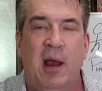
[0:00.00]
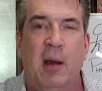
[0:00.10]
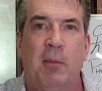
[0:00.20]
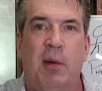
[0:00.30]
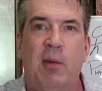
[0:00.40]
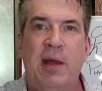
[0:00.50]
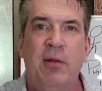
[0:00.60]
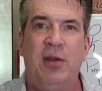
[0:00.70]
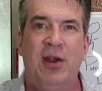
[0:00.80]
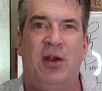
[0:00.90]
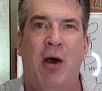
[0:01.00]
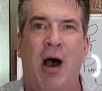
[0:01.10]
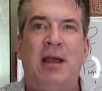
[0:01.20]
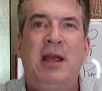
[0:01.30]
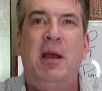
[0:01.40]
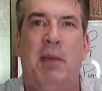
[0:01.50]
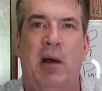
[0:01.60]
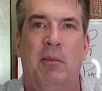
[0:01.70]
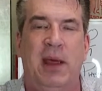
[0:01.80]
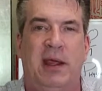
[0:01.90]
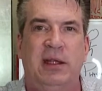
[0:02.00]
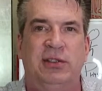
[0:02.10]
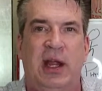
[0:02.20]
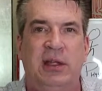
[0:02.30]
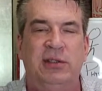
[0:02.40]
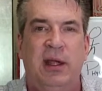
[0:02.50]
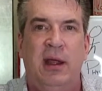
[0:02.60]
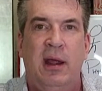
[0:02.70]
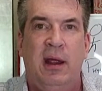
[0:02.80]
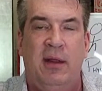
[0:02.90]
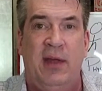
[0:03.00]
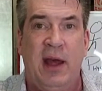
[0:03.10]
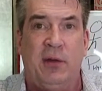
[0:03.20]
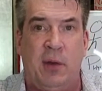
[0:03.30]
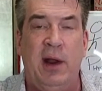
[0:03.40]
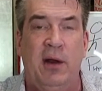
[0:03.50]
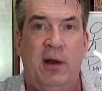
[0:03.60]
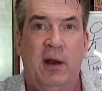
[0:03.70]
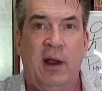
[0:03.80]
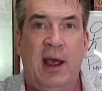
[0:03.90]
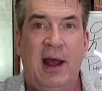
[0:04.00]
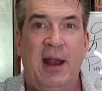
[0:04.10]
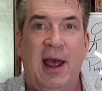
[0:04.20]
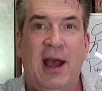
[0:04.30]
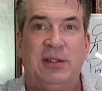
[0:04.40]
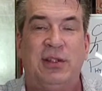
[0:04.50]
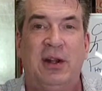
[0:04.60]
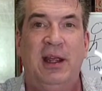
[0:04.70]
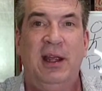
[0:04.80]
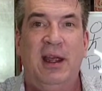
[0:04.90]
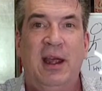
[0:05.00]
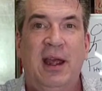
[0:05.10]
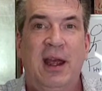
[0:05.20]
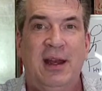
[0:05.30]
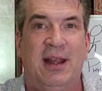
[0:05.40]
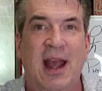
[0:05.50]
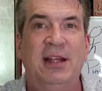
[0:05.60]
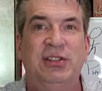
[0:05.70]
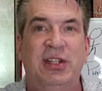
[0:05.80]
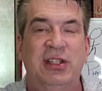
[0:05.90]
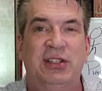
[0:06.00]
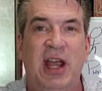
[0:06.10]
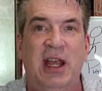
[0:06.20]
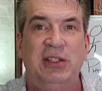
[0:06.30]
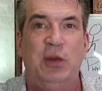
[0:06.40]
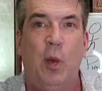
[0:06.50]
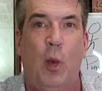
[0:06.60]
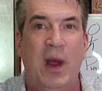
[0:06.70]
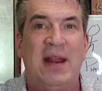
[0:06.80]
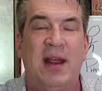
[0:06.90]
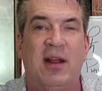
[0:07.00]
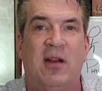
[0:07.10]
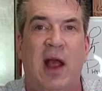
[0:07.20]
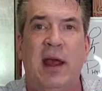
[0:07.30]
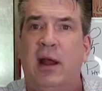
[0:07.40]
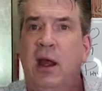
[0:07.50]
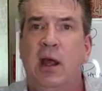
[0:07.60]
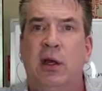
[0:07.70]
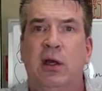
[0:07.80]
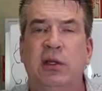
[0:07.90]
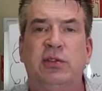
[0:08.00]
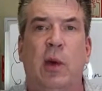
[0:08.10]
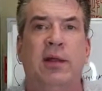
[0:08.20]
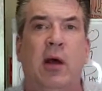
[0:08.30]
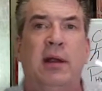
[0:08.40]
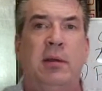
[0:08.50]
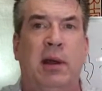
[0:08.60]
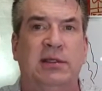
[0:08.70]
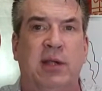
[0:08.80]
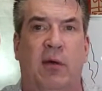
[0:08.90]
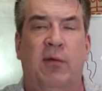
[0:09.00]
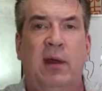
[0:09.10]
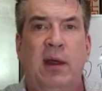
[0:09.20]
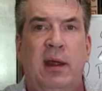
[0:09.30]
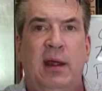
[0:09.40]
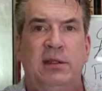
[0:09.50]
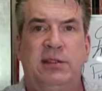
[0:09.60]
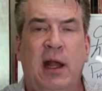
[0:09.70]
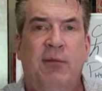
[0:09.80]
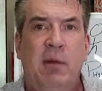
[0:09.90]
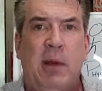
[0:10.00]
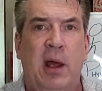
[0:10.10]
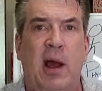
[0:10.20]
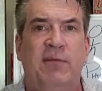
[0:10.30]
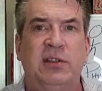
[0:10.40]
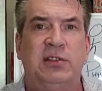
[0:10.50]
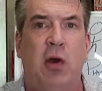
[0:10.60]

Uh, but rather than talking about making change, that trainer had actually engaged in change with the client. Uh, so I thought to myself, instead of in my office